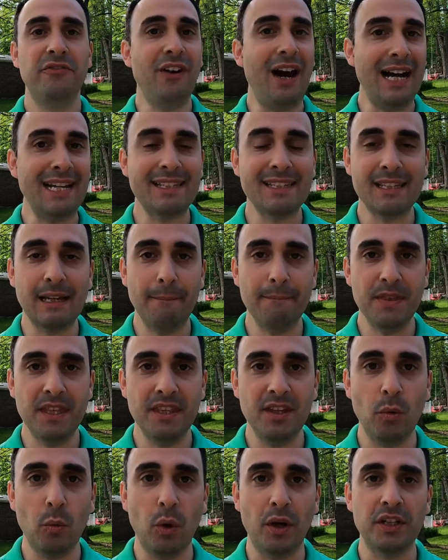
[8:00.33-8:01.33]
Find
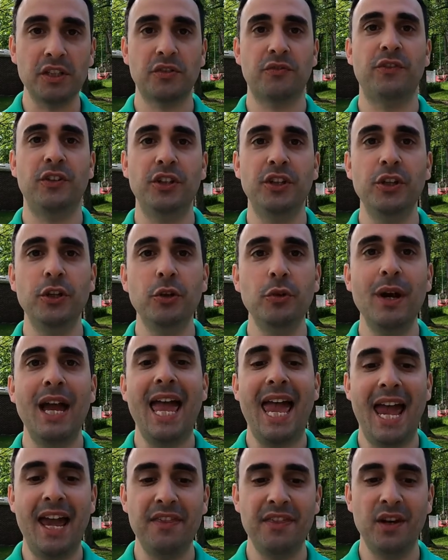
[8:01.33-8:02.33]
something that works for
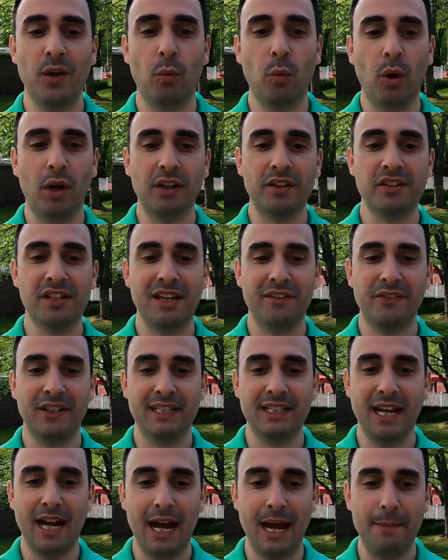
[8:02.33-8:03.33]
you and that works
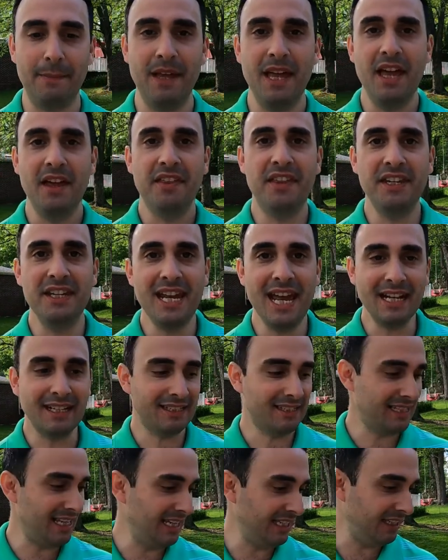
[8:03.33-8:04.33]
every time. The
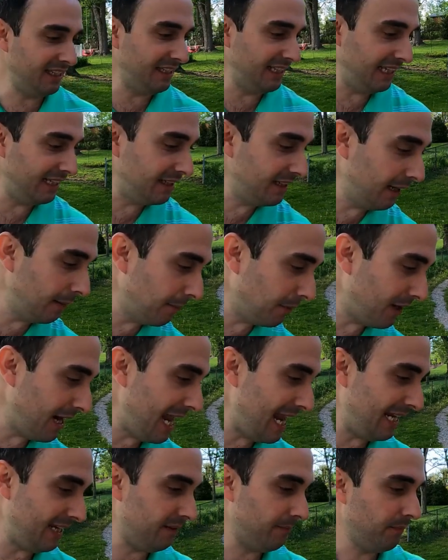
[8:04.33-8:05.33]
next thing you need,
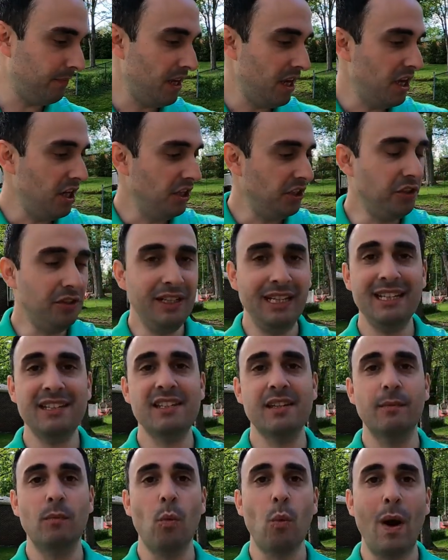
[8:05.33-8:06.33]
number eight, you
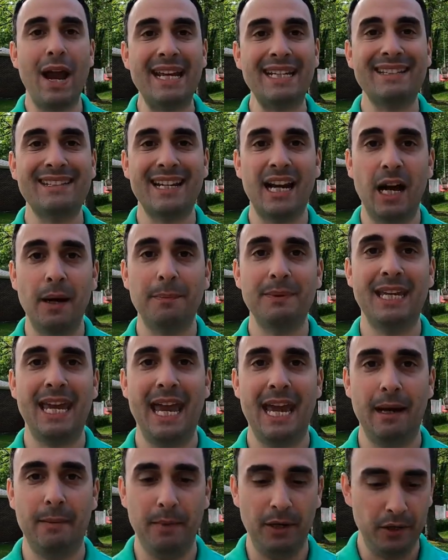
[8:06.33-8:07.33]
need some waist up
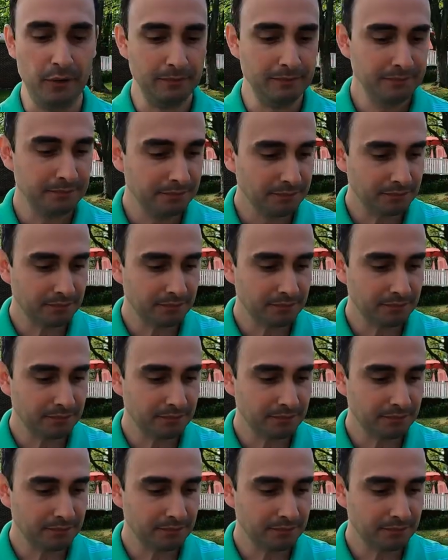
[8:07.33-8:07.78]
camo.